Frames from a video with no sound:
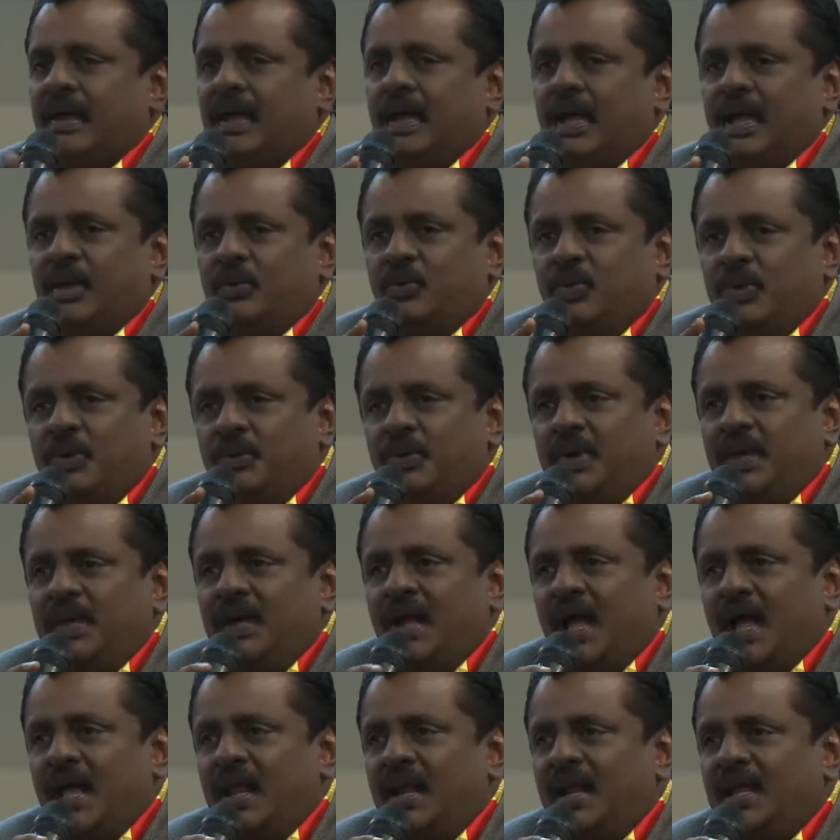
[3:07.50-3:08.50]
And we were
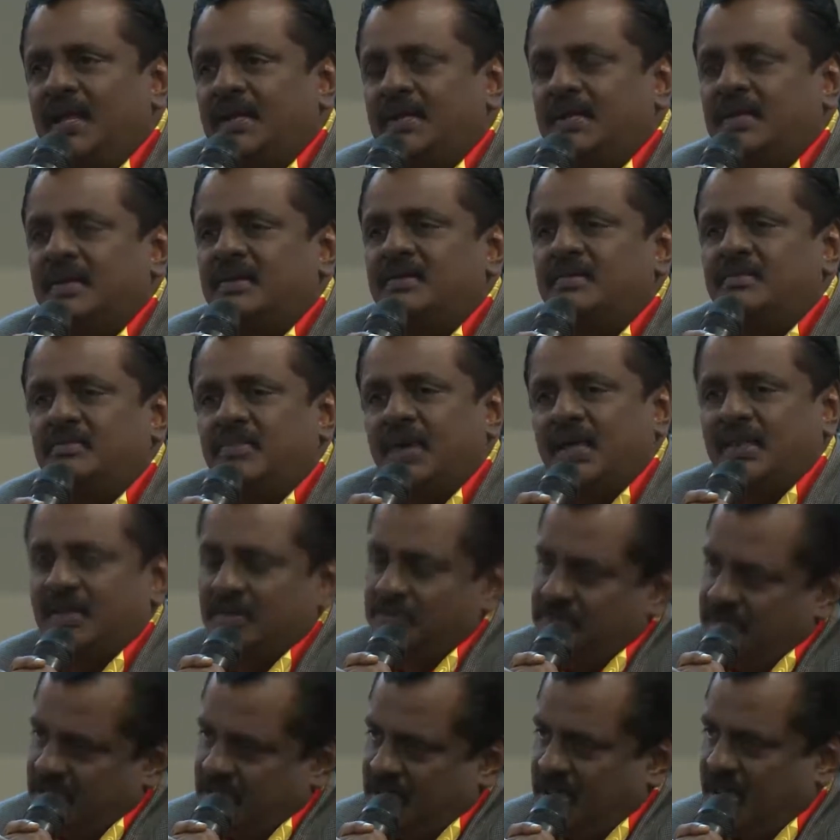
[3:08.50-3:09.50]
highlighted by
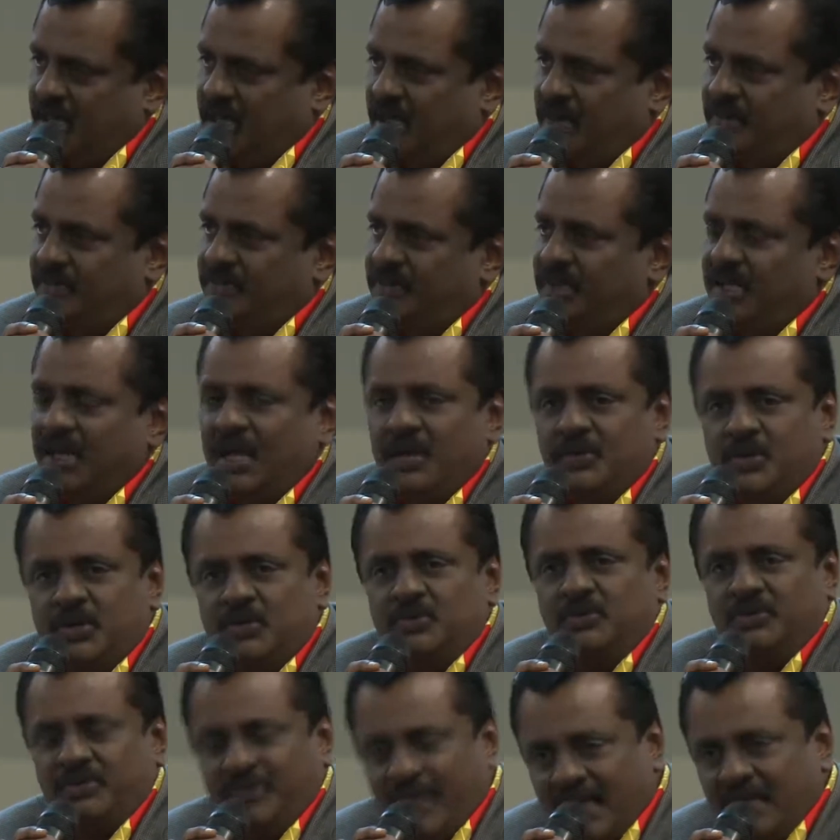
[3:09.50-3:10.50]
the media, and I
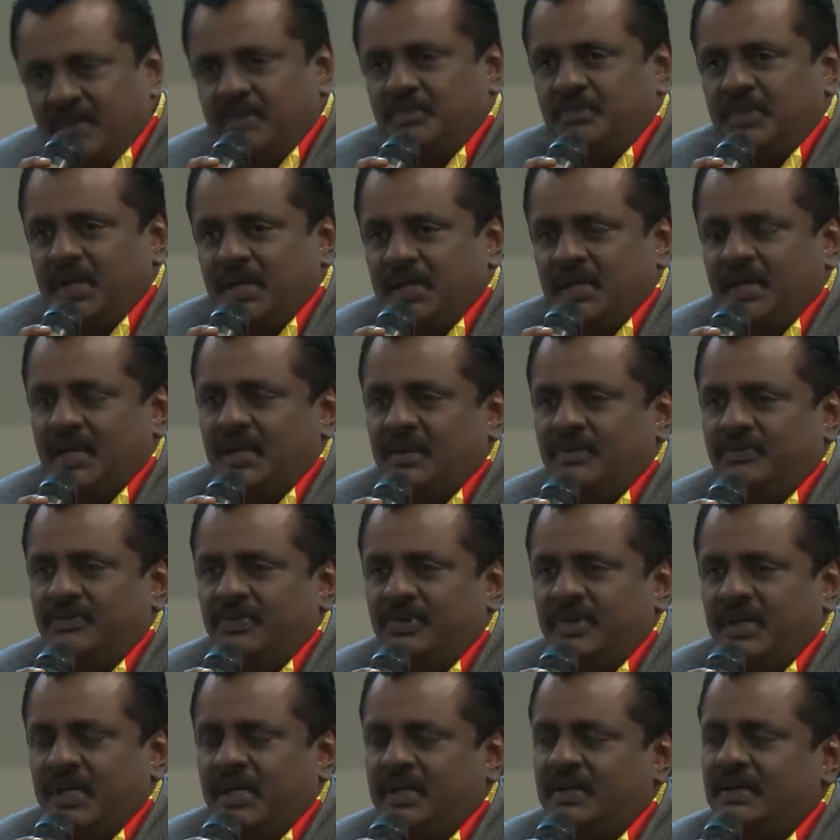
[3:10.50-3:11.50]
want to thank media
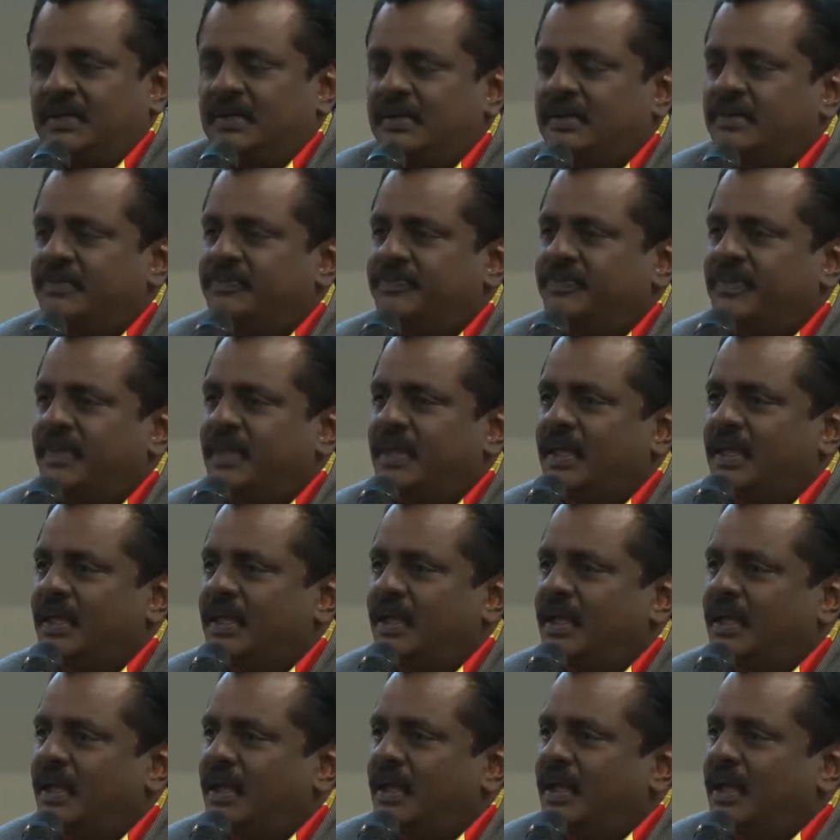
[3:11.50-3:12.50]
for that.
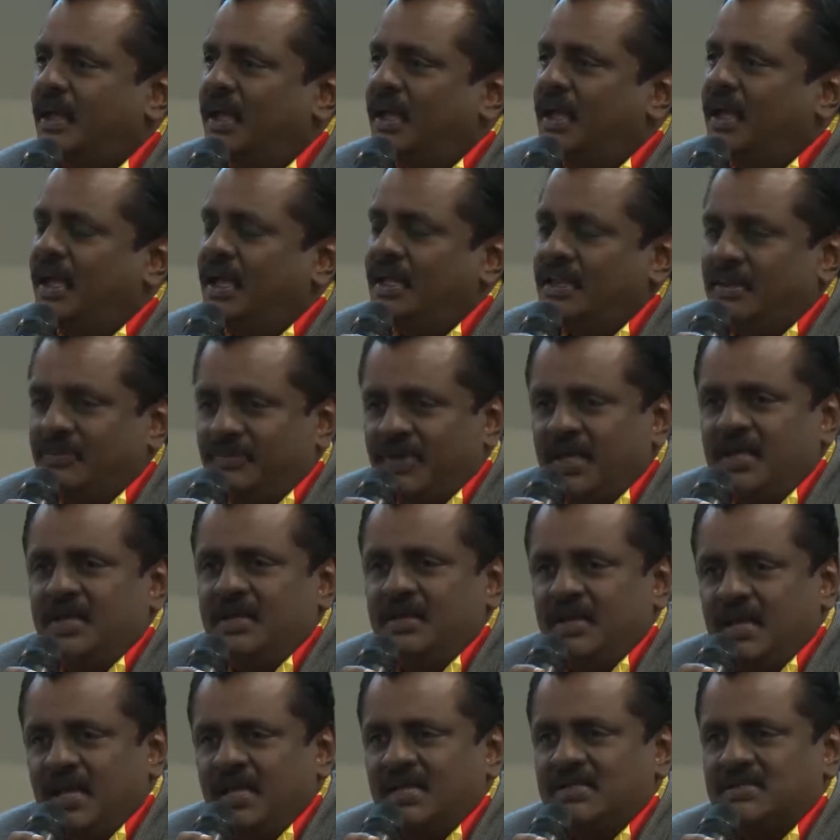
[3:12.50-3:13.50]
And the
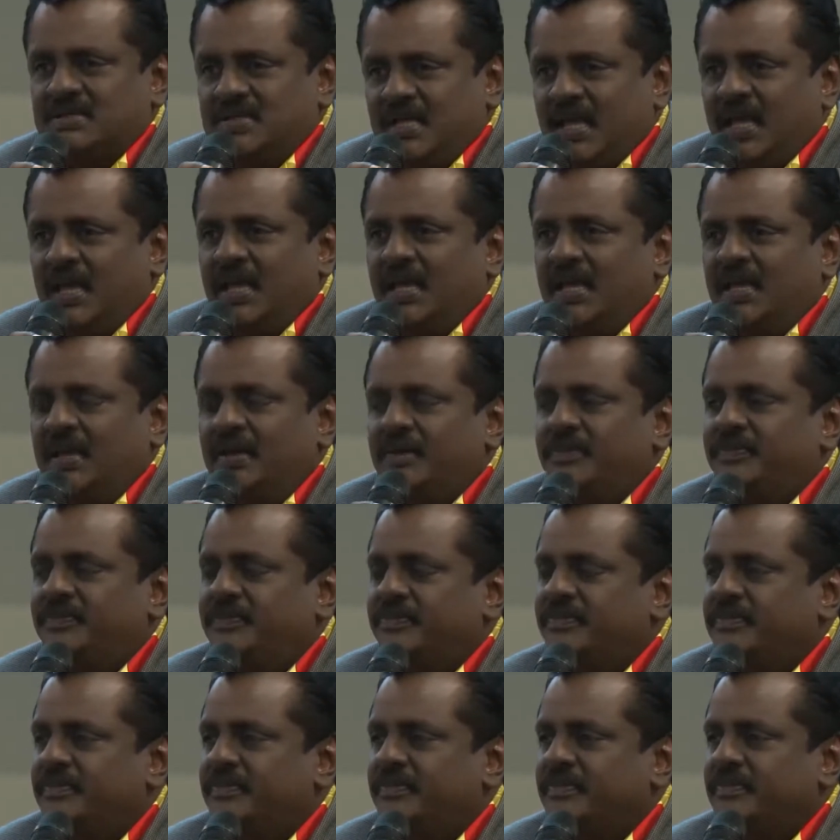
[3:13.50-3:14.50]
very next day,
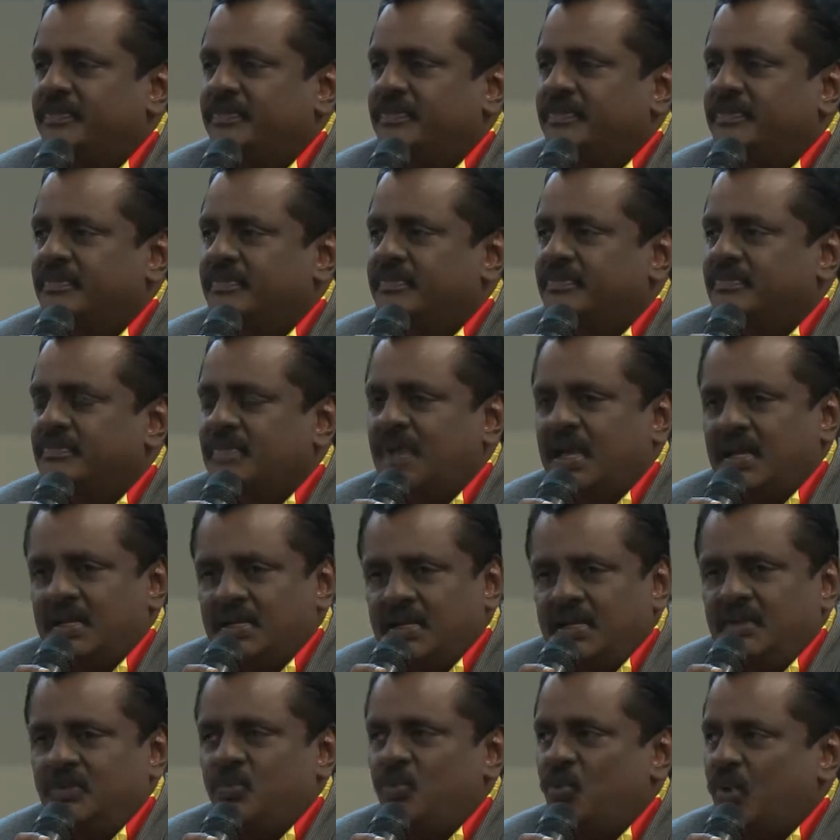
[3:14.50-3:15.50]
my
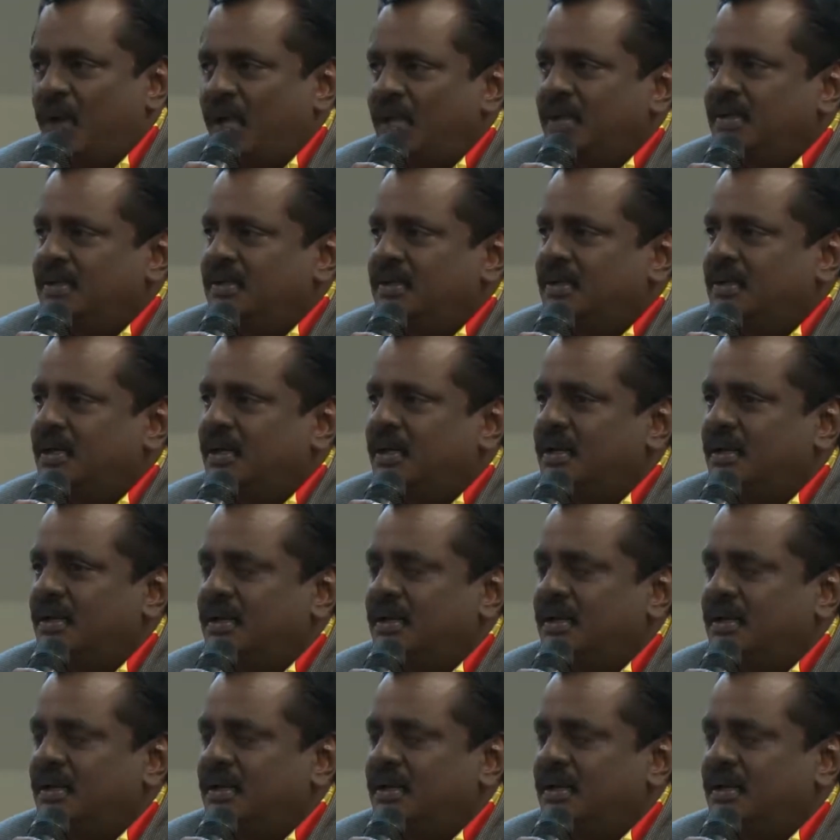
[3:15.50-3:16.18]
team went